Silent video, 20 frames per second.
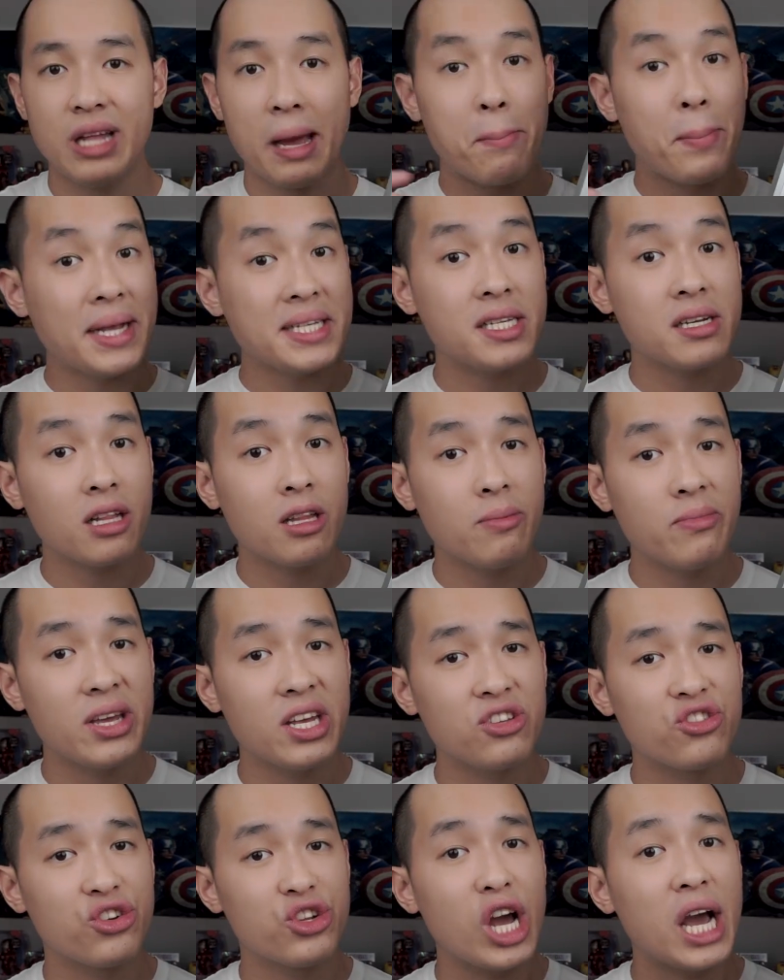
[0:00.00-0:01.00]
That basically
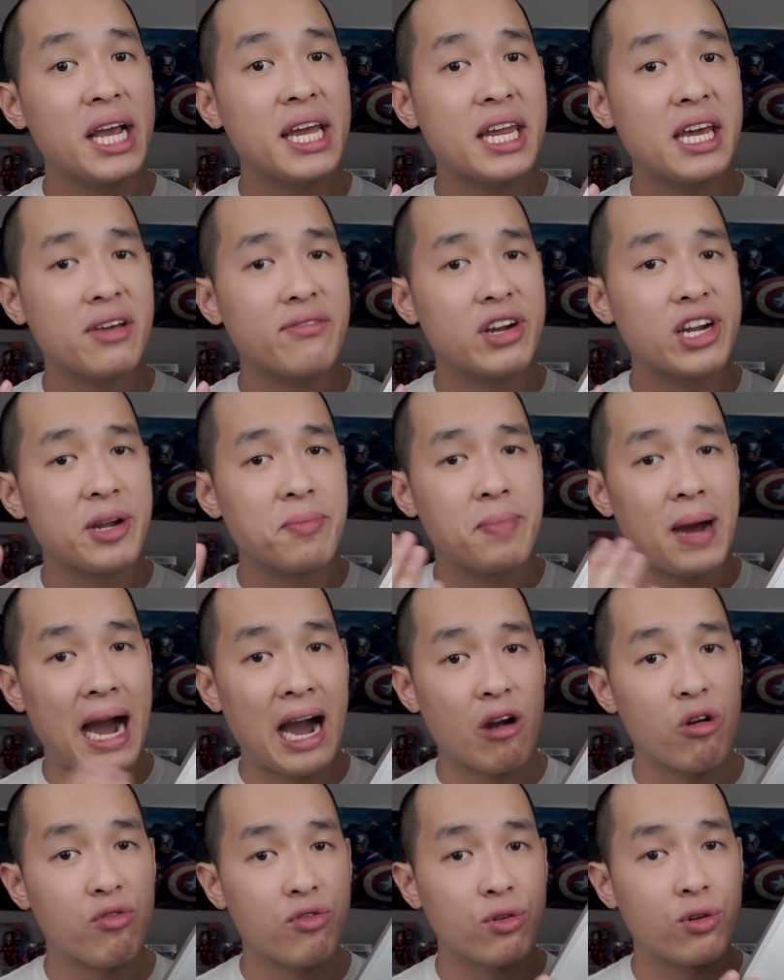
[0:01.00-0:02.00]
means you're not getting a very
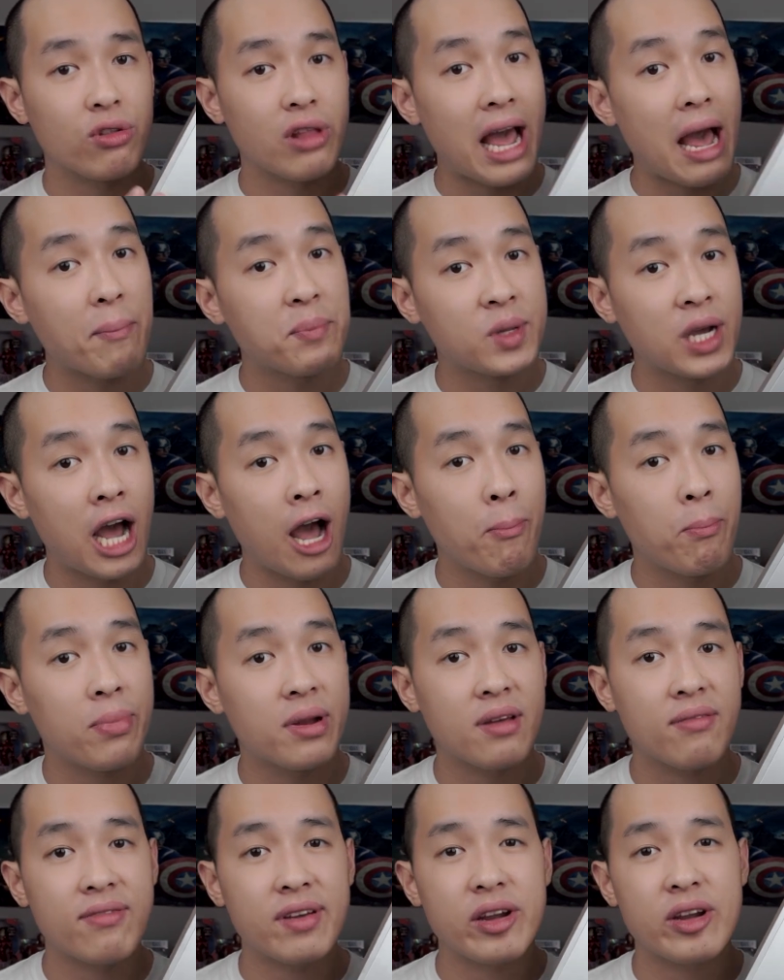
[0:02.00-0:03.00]
powerful laptop,
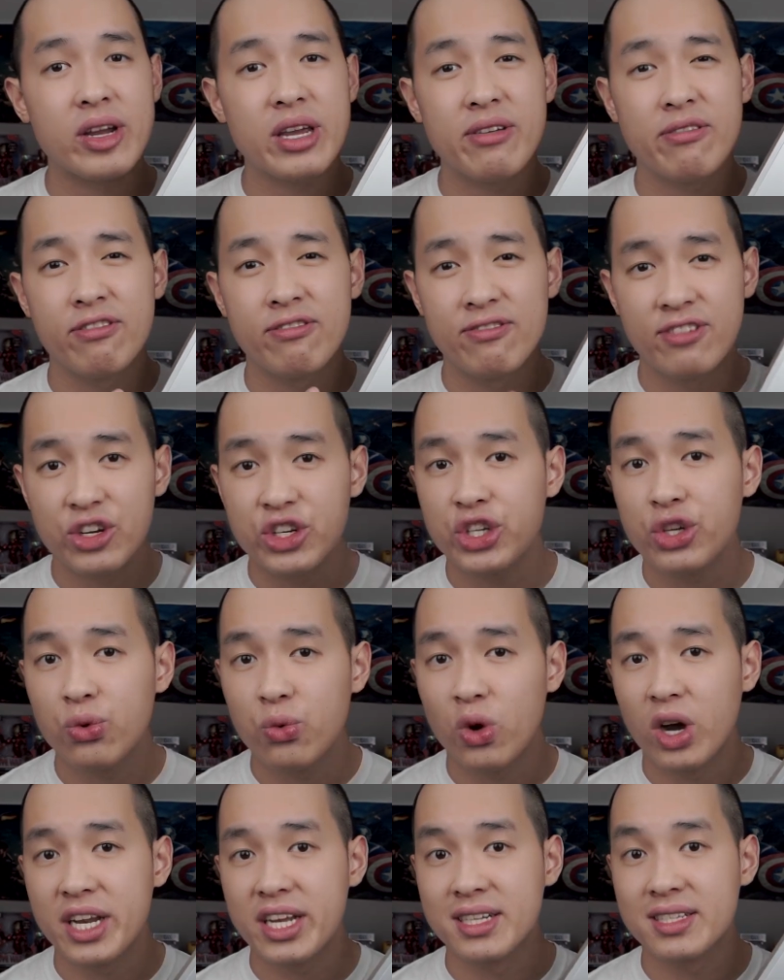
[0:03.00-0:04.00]
but a very efficient
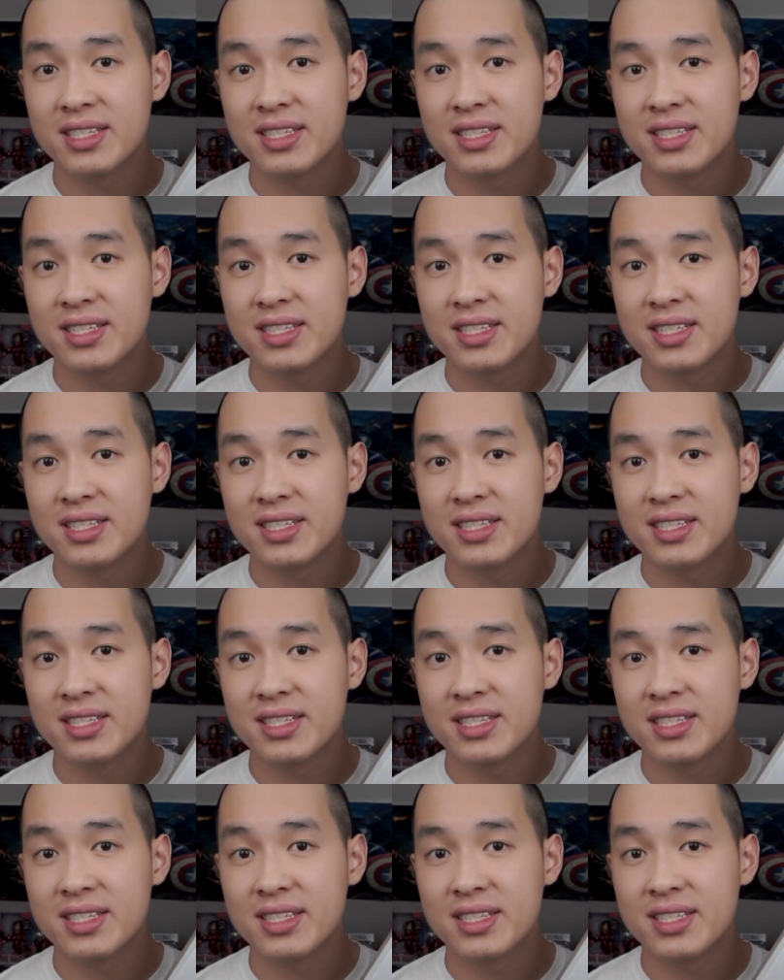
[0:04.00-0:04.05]
one